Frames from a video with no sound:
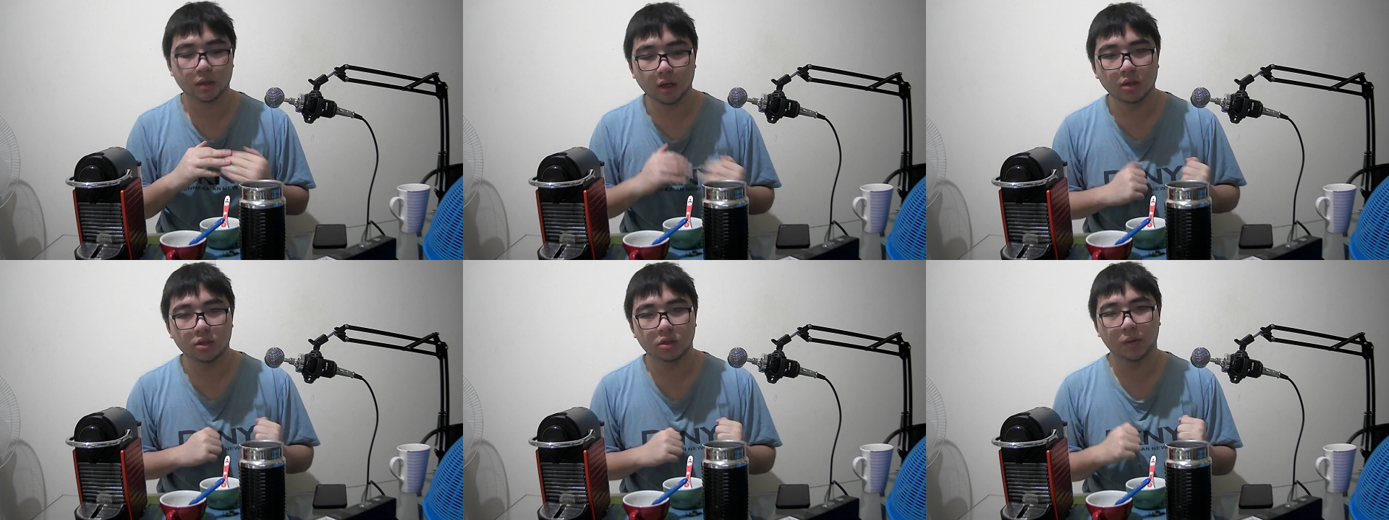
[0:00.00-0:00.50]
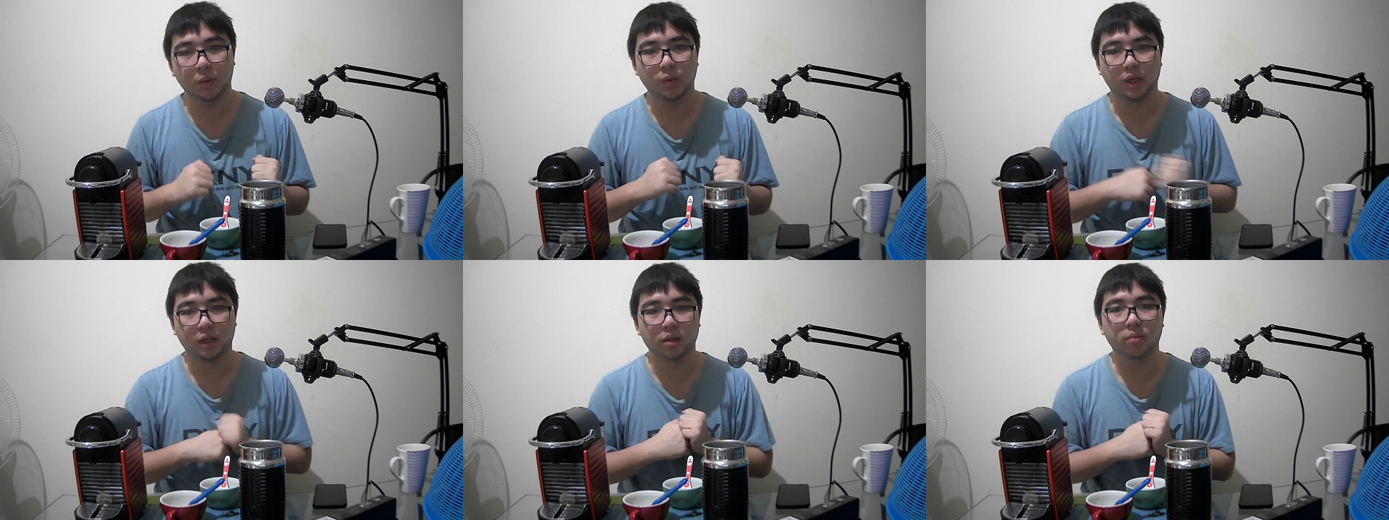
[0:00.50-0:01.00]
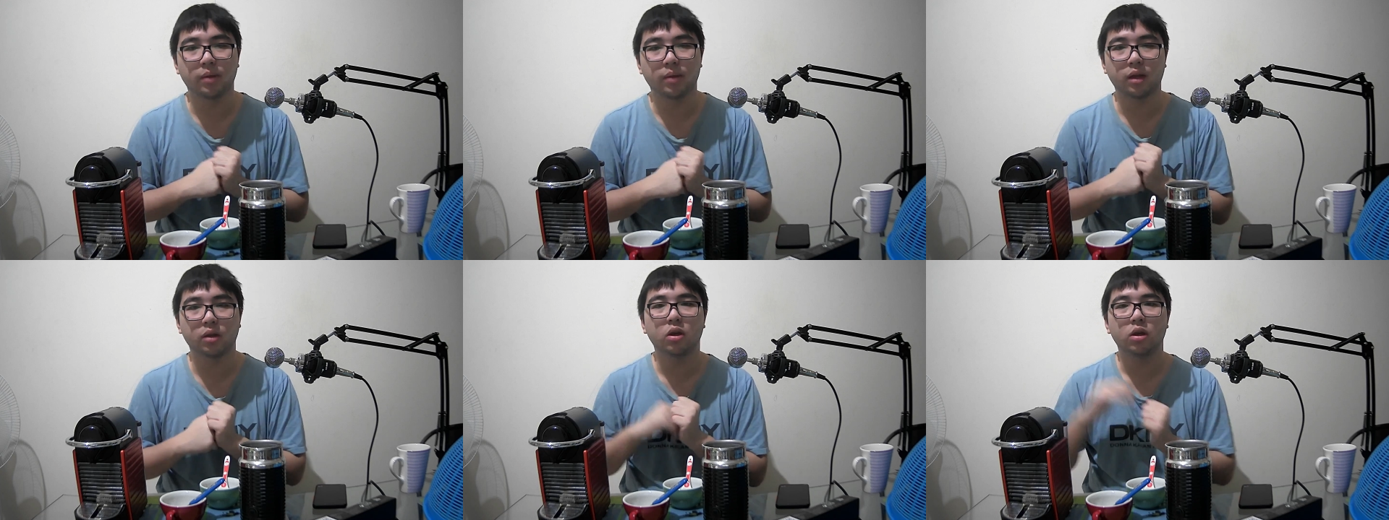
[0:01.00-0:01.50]
So we either make
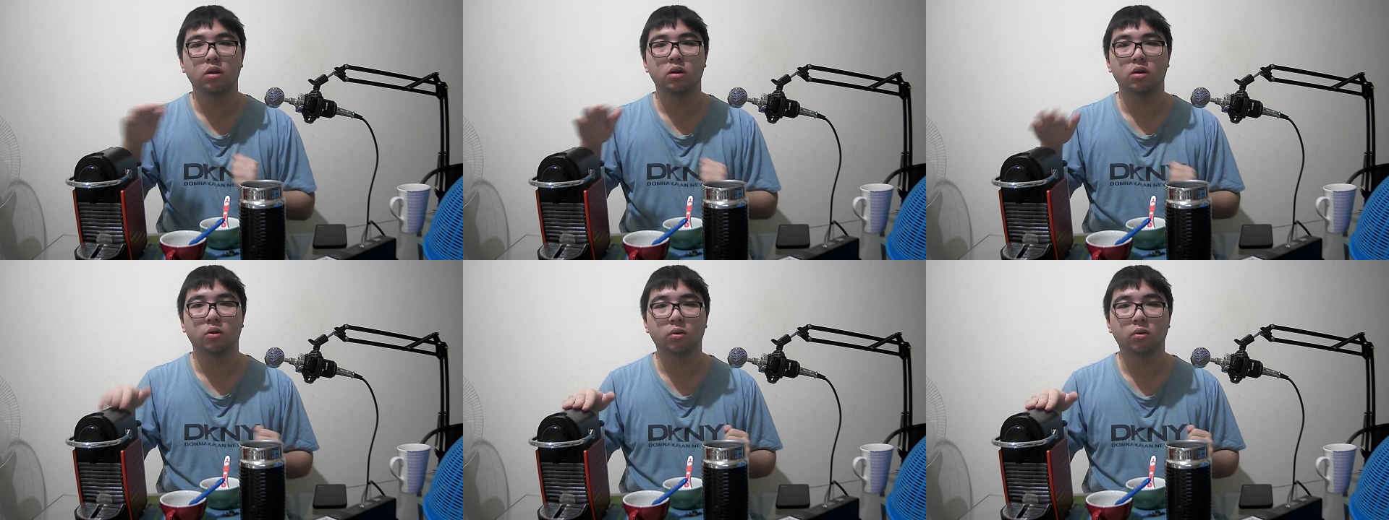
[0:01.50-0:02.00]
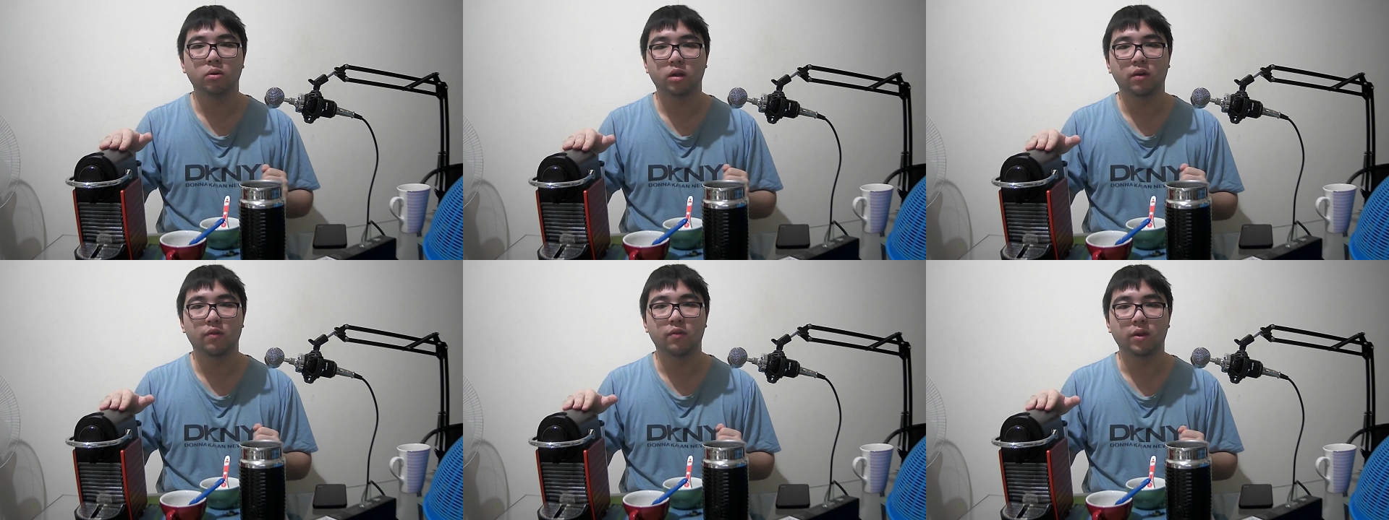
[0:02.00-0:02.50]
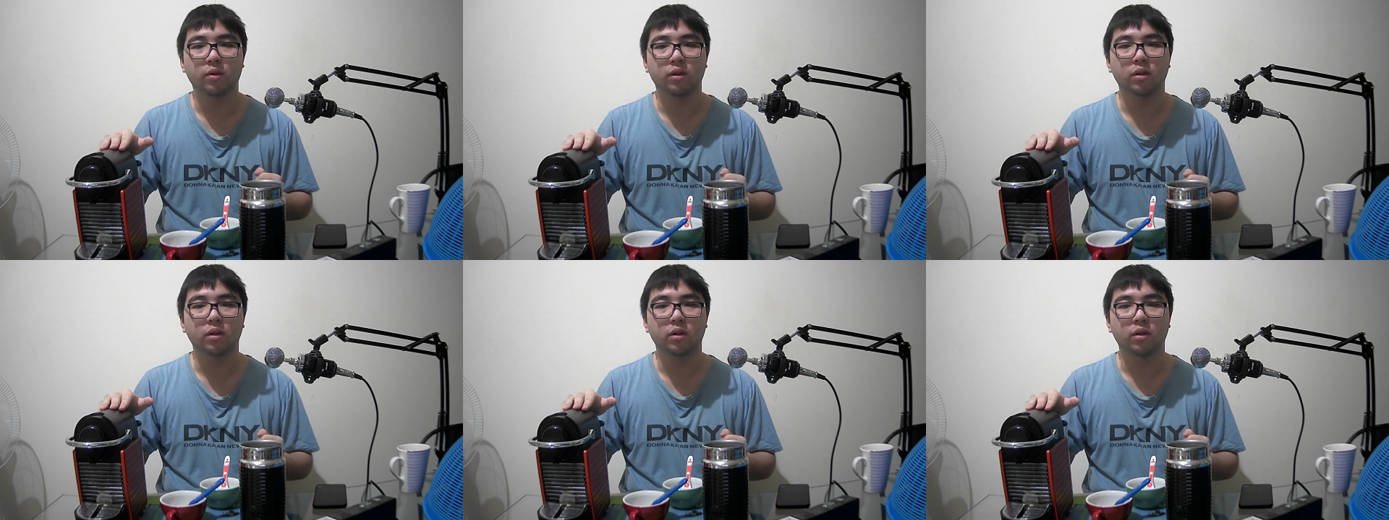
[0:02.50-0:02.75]
cold coffee with